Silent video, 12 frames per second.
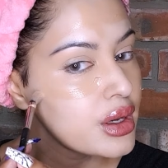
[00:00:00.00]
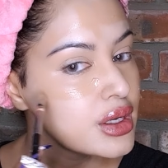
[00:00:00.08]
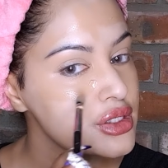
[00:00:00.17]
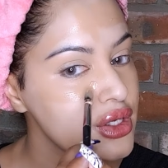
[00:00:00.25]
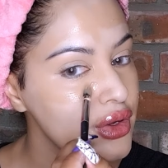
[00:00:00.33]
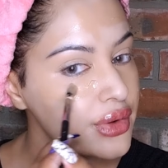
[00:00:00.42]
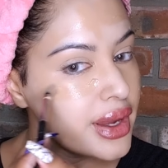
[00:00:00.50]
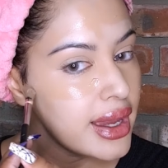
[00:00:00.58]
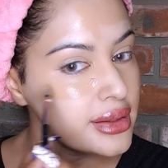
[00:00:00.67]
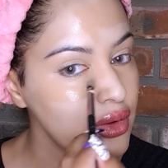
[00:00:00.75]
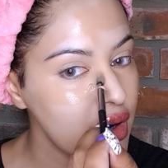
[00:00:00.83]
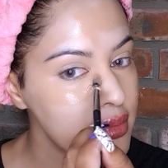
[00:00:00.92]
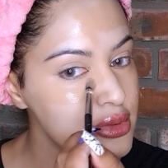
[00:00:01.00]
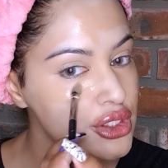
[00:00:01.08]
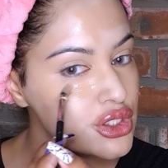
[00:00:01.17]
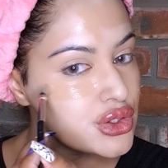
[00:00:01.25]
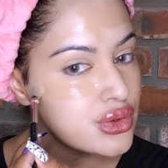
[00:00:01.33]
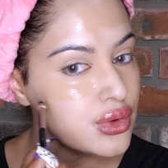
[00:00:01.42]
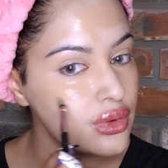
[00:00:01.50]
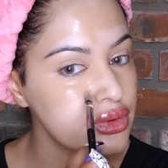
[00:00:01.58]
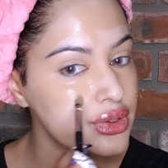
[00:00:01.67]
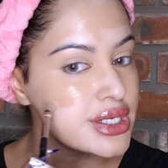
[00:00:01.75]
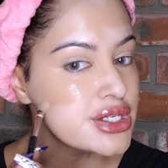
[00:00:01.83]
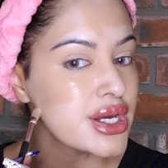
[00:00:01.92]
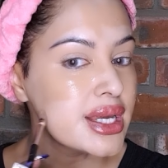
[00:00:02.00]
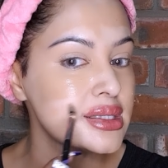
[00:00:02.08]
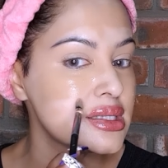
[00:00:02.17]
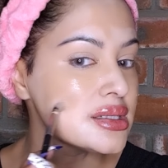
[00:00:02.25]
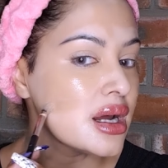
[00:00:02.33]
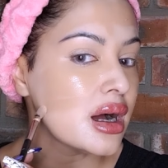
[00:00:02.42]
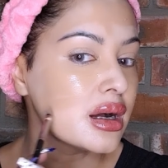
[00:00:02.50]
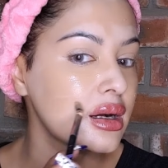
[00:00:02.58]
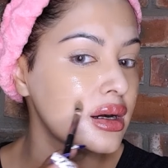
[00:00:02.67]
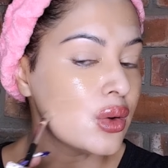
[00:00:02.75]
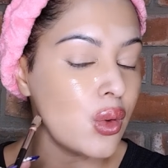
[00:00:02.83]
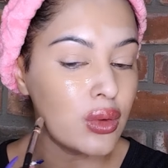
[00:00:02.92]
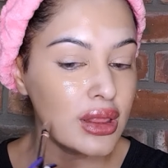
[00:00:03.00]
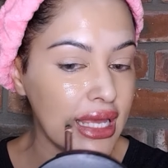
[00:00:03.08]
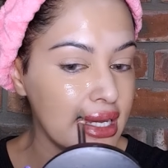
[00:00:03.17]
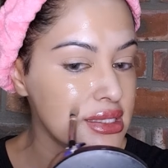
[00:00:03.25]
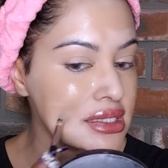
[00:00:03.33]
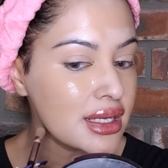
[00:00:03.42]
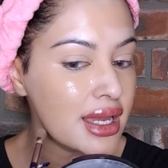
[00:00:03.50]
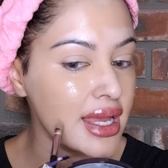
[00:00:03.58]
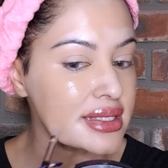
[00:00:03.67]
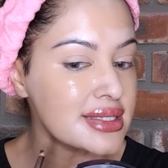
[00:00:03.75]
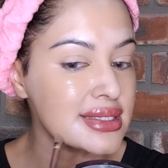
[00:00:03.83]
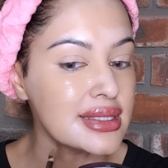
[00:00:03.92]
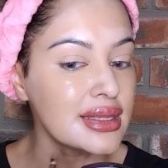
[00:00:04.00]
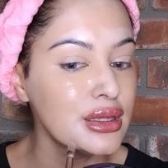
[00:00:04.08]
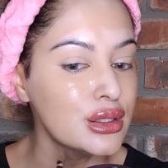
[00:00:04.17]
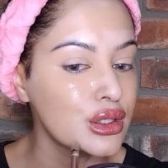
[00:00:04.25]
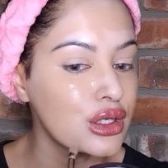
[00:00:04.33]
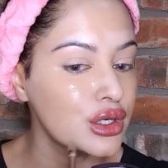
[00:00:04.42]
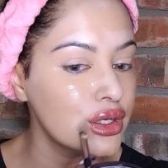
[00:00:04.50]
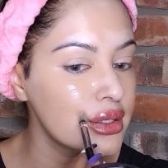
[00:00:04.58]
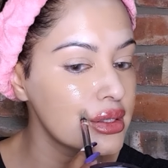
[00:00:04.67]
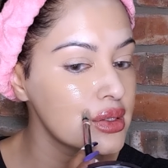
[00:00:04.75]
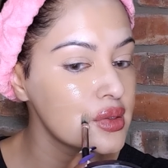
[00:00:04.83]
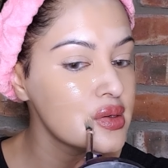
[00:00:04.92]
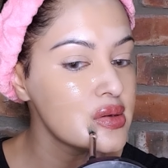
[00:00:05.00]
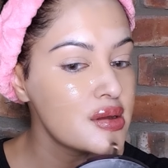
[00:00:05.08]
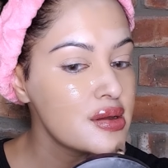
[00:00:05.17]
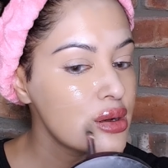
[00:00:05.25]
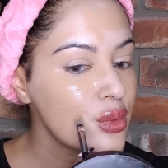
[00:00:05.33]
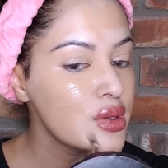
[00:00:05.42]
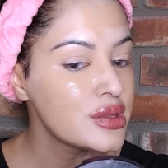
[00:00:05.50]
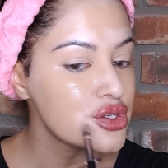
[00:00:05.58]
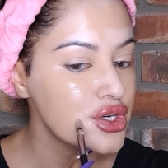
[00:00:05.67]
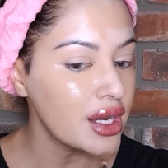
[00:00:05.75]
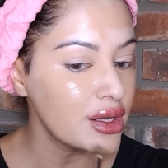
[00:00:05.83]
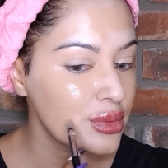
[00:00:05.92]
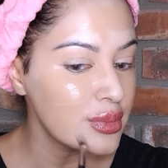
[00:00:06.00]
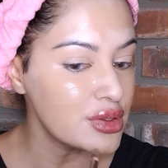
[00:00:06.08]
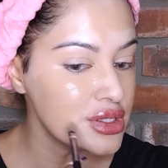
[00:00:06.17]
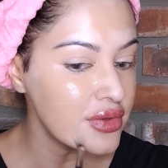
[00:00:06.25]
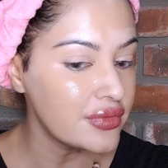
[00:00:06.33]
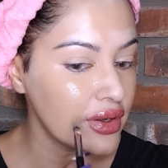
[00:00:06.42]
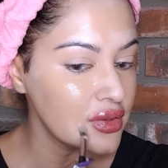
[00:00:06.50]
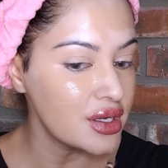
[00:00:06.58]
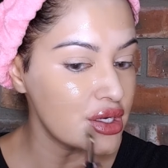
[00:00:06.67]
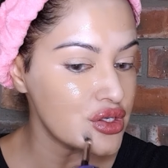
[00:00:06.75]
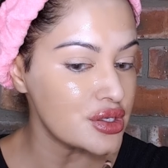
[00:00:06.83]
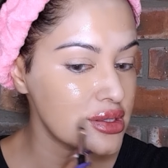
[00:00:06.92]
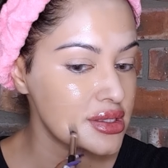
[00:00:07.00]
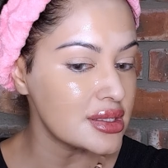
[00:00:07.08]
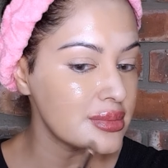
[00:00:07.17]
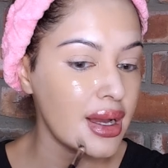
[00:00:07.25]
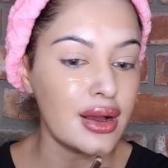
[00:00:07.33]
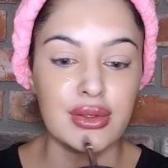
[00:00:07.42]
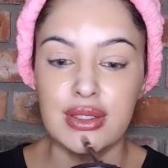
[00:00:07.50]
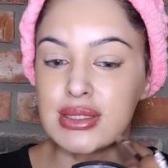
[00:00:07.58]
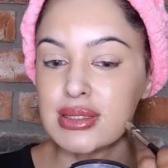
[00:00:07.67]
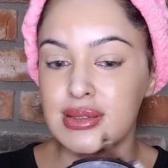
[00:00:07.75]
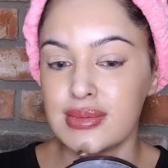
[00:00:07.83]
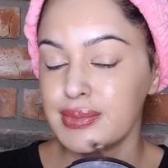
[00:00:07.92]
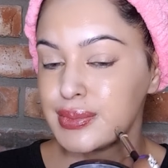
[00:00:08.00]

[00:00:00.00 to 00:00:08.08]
So you can go up to 2 or 3 shades darker or lighter and still look good with the Shiloh Beauty foundations and powders.